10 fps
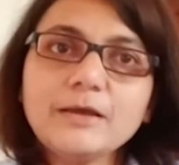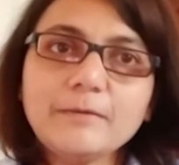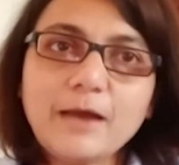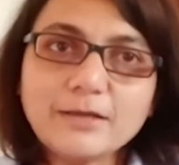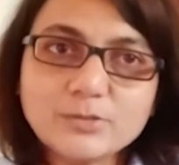
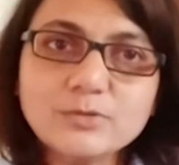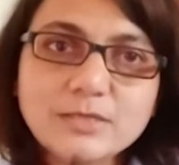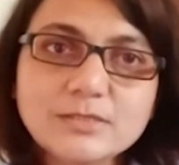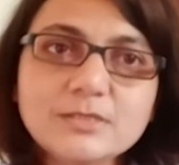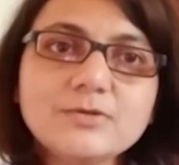as soon
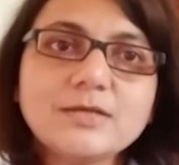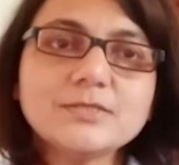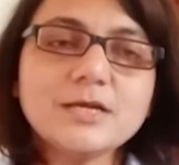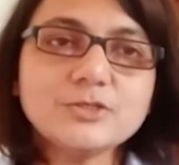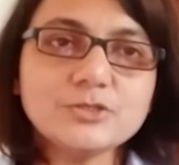as the
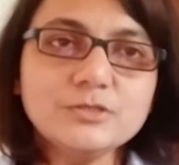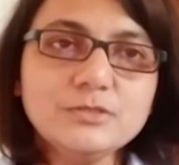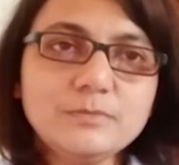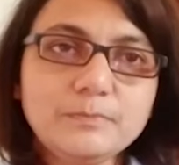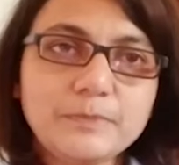
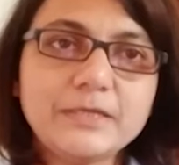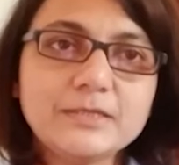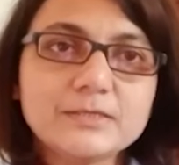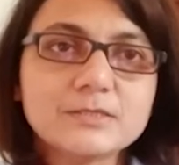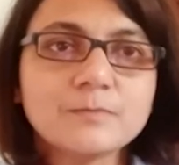transaction
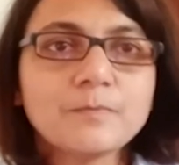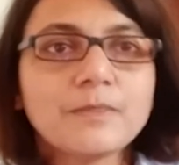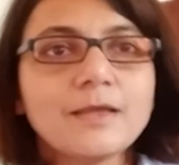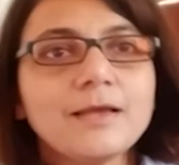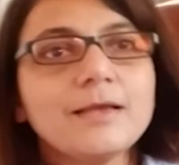begins.
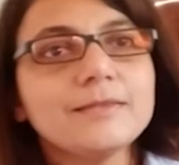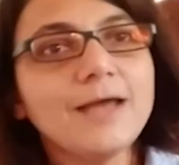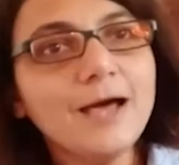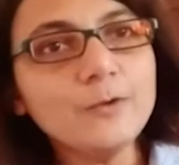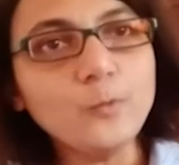
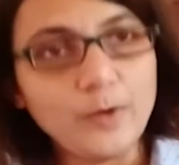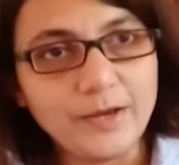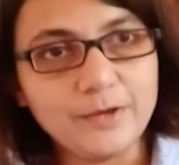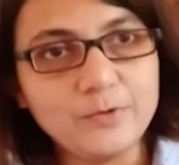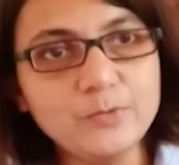That
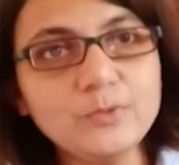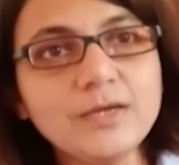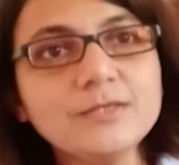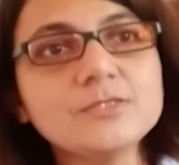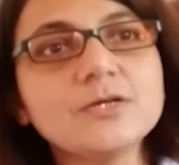way, you
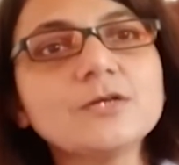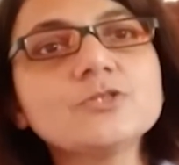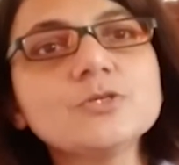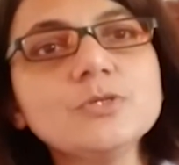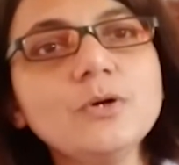can
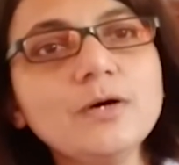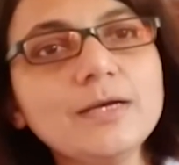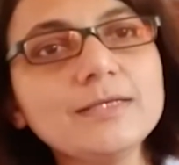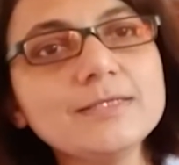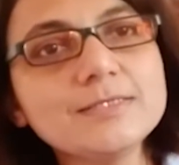structure
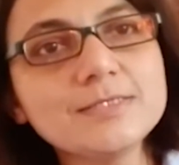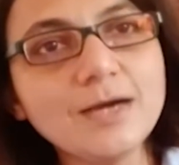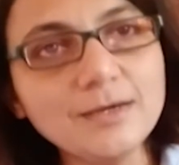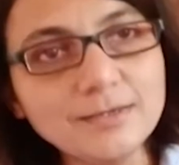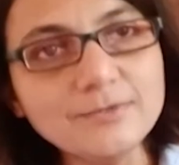your
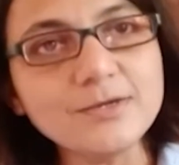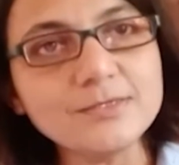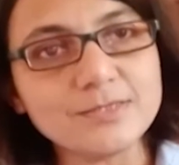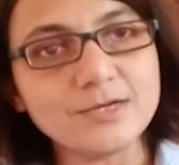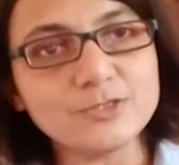entire
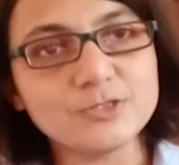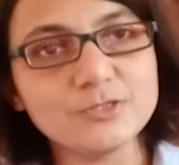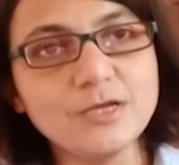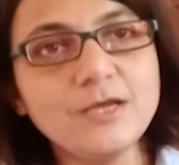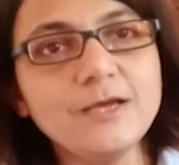
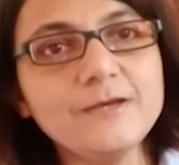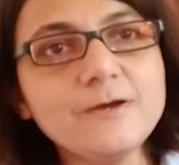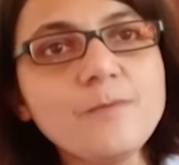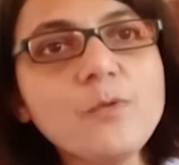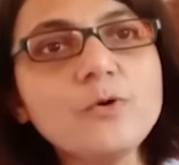transaction in
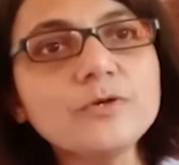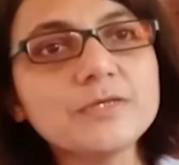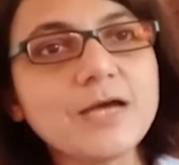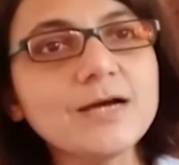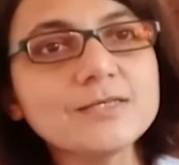a
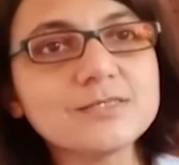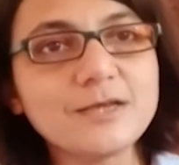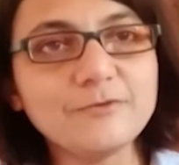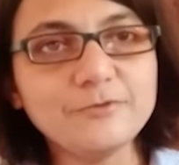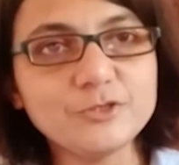more
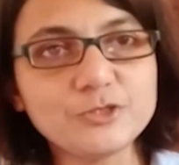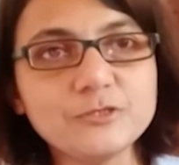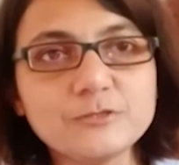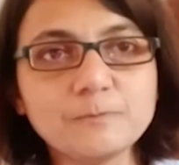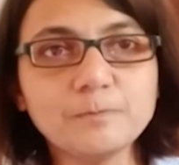tax
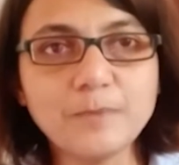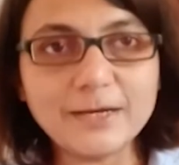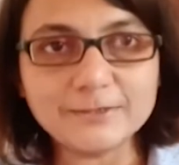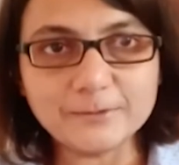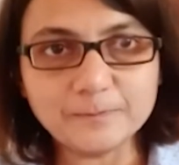efficient
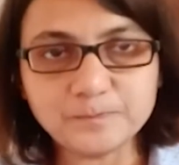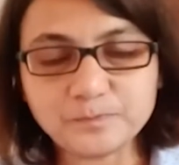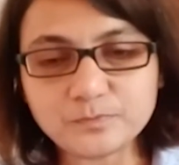manner.